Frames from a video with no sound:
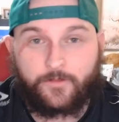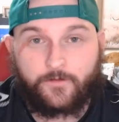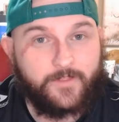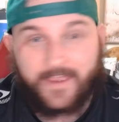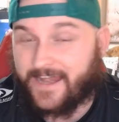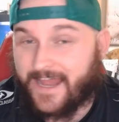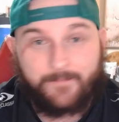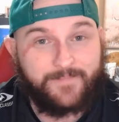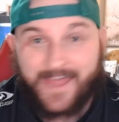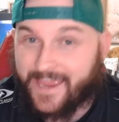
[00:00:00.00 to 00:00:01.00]
through their
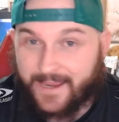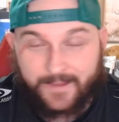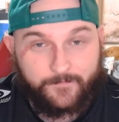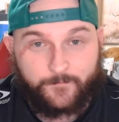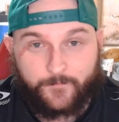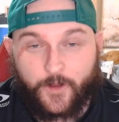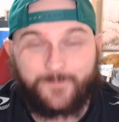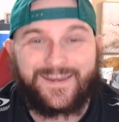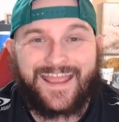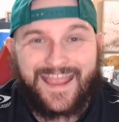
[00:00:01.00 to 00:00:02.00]
name. They are
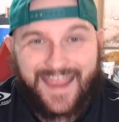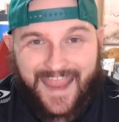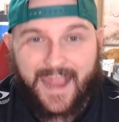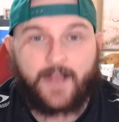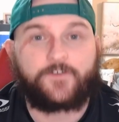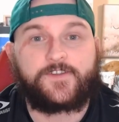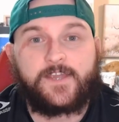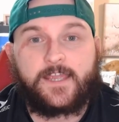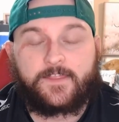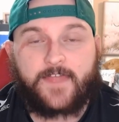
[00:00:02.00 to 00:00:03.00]
confirmed out.
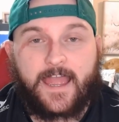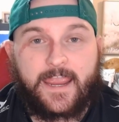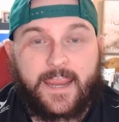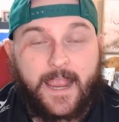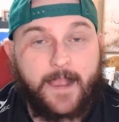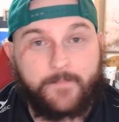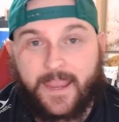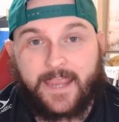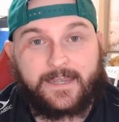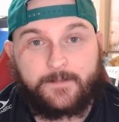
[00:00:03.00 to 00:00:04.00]
They
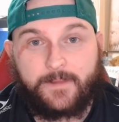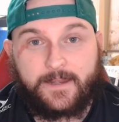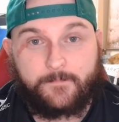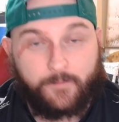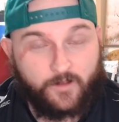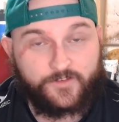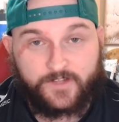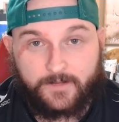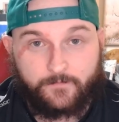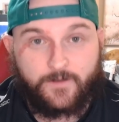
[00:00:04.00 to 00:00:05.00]
handed in
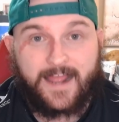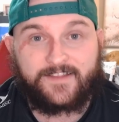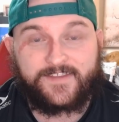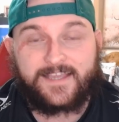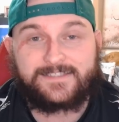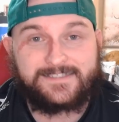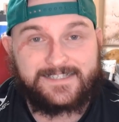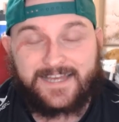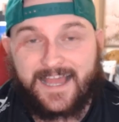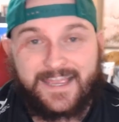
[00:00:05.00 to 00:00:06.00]
positive RAT tests
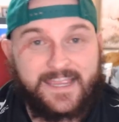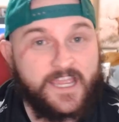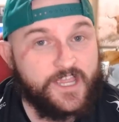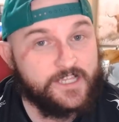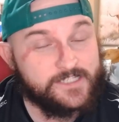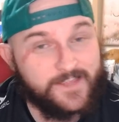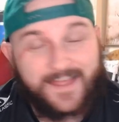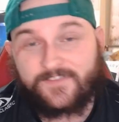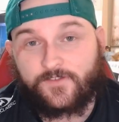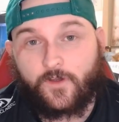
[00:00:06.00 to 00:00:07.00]
today, so
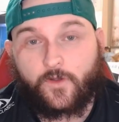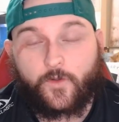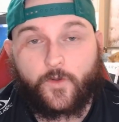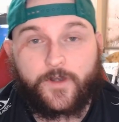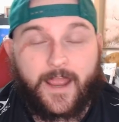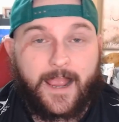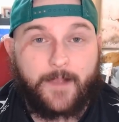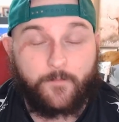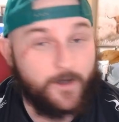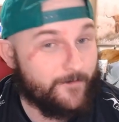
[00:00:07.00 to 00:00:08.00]
that's not good.
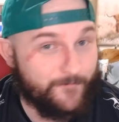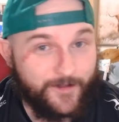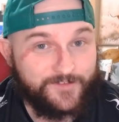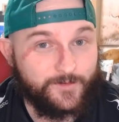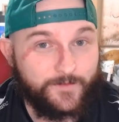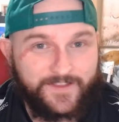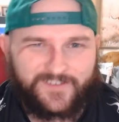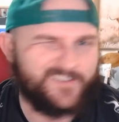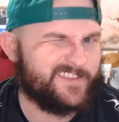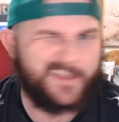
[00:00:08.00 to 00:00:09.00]
When I first saw this,
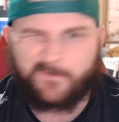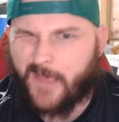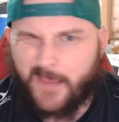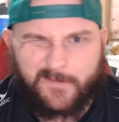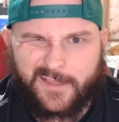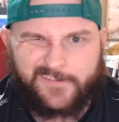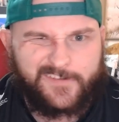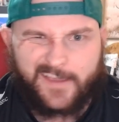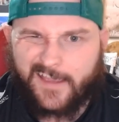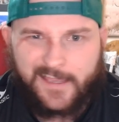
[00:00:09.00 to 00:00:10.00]
I was thinking maybe it's
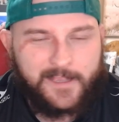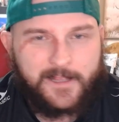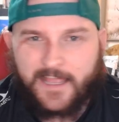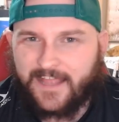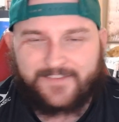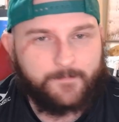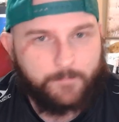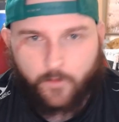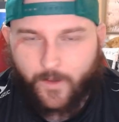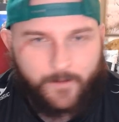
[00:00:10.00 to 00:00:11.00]
a
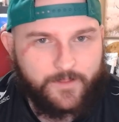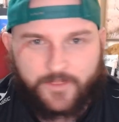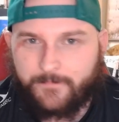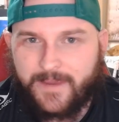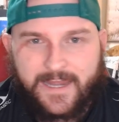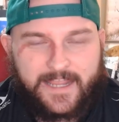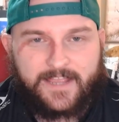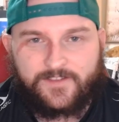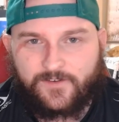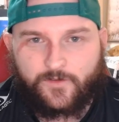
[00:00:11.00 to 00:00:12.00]
ploy with the
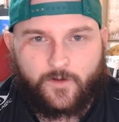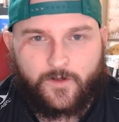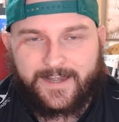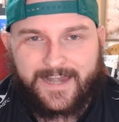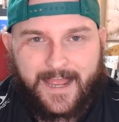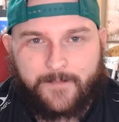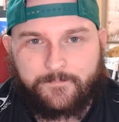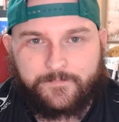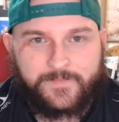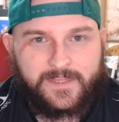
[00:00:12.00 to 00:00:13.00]
media to try
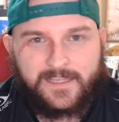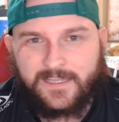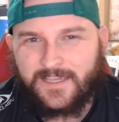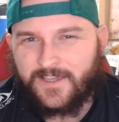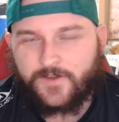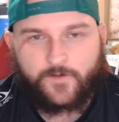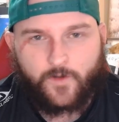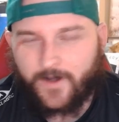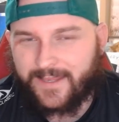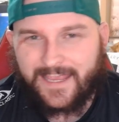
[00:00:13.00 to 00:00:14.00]

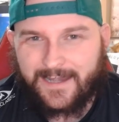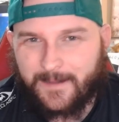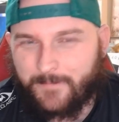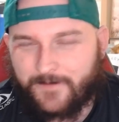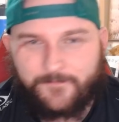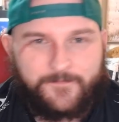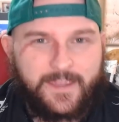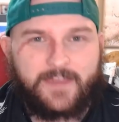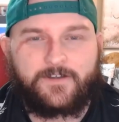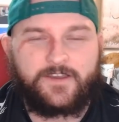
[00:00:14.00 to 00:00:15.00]
and get a bit of
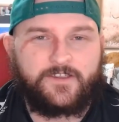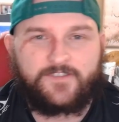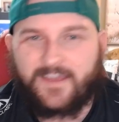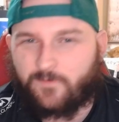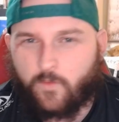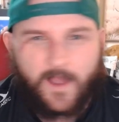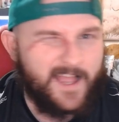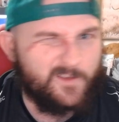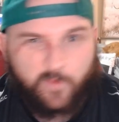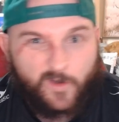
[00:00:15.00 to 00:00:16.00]
fear in New South
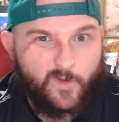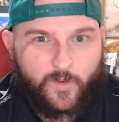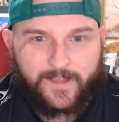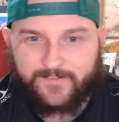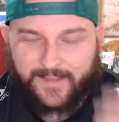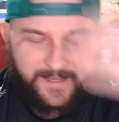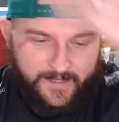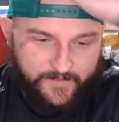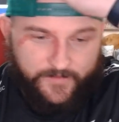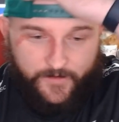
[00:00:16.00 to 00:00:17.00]
Wales. What are Queensland going
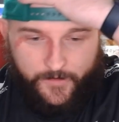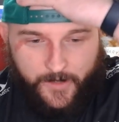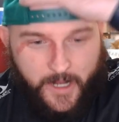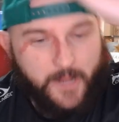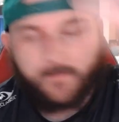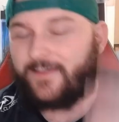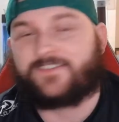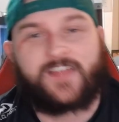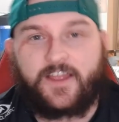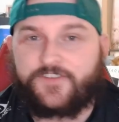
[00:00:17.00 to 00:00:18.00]
to do? There's
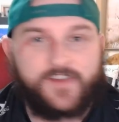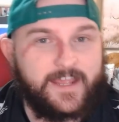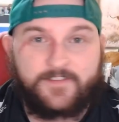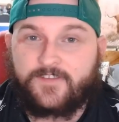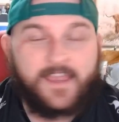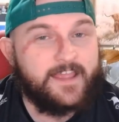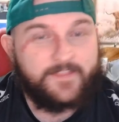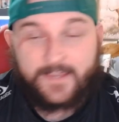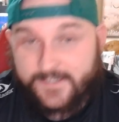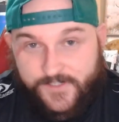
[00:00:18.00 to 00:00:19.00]
no chance.
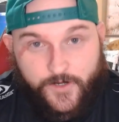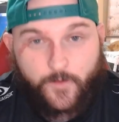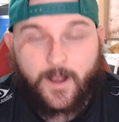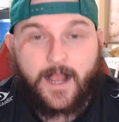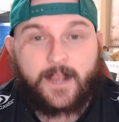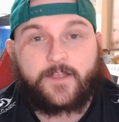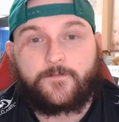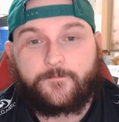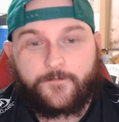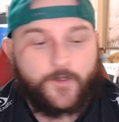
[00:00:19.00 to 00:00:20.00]
These two are
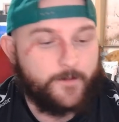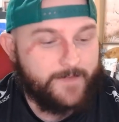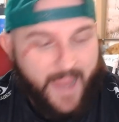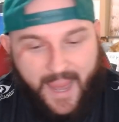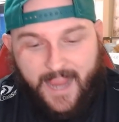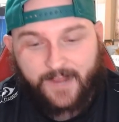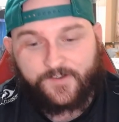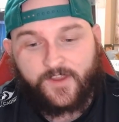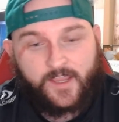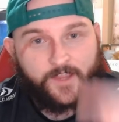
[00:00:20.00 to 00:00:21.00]
confirmed out.
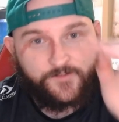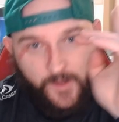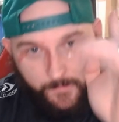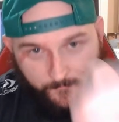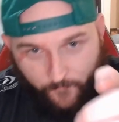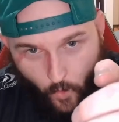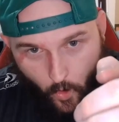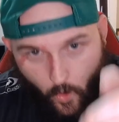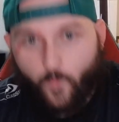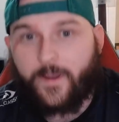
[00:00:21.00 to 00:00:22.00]
So
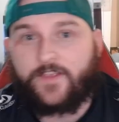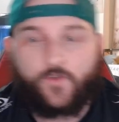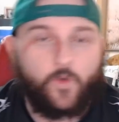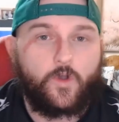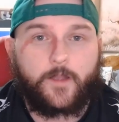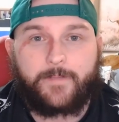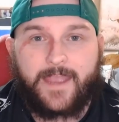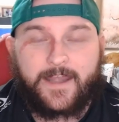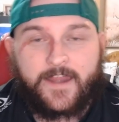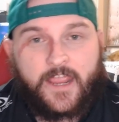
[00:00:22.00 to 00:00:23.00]
before we talk
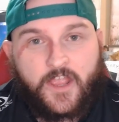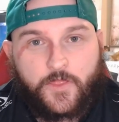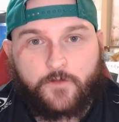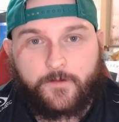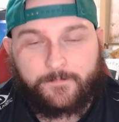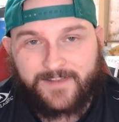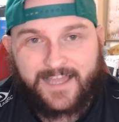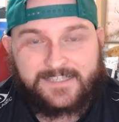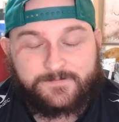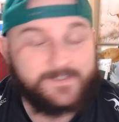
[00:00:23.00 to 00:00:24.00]
about the
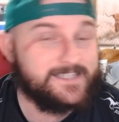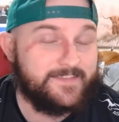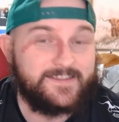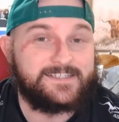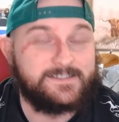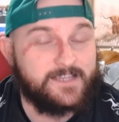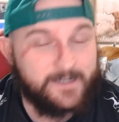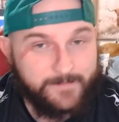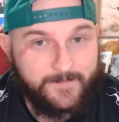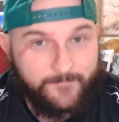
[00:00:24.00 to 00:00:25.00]
replacements, and this is going
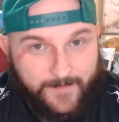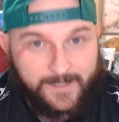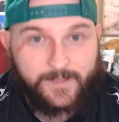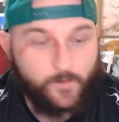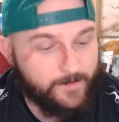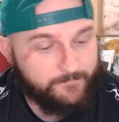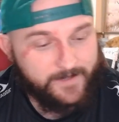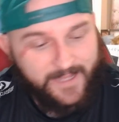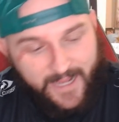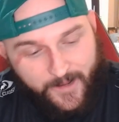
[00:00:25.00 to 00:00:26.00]
to be a fairly quick
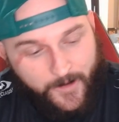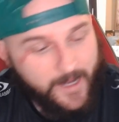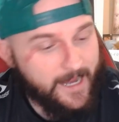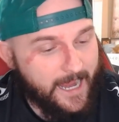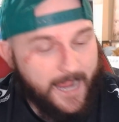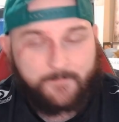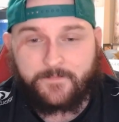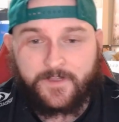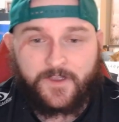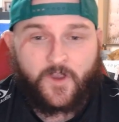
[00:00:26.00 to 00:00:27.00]
video, I
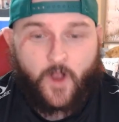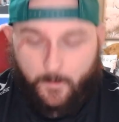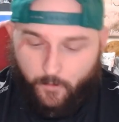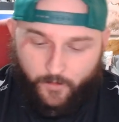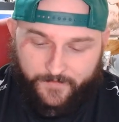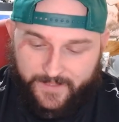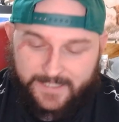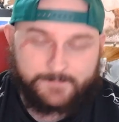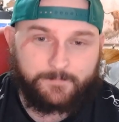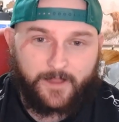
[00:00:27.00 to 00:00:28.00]
bought
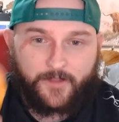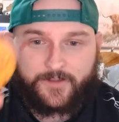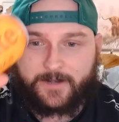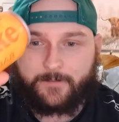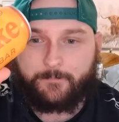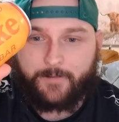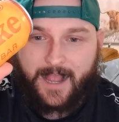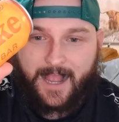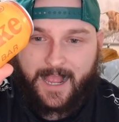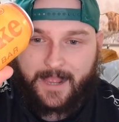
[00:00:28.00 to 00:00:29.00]
these bloke in a
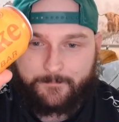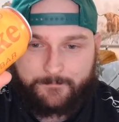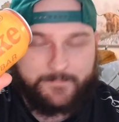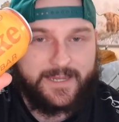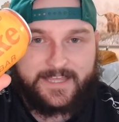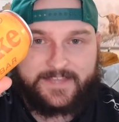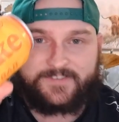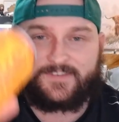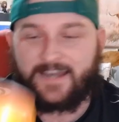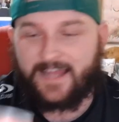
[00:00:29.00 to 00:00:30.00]
bar middies
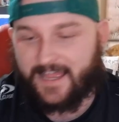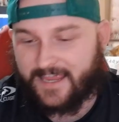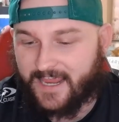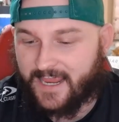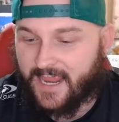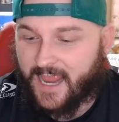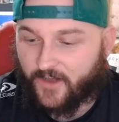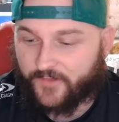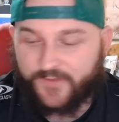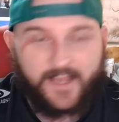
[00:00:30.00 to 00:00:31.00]
today, and
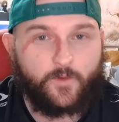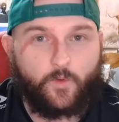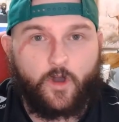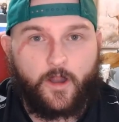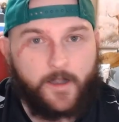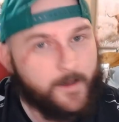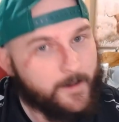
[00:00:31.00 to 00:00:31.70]
I'll tell you what.